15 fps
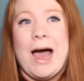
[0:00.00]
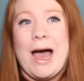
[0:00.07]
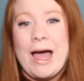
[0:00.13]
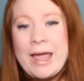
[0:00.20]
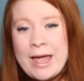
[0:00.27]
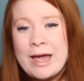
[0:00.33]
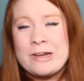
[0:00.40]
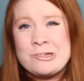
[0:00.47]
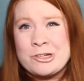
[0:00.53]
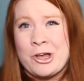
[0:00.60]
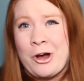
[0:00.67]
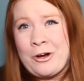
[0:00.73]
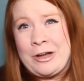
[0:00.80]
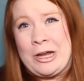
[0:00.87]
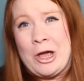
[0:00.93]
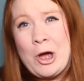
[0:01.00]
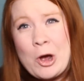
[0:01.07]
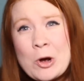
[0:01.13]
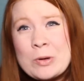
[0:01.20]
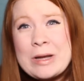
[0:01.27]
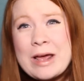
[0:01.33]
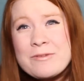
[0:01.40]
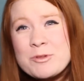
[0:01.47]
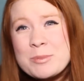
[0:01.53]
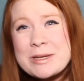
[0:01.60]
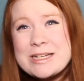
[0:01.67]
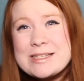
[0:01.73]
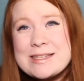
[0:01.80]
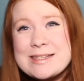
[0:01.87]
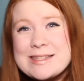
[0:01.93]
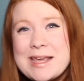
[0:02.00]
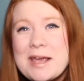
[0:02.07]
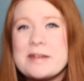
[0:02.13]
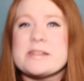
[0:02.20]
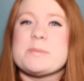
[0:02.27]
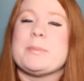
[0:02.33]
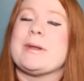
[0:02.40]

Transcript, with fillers: I actually already own Everybody Sees the Ants,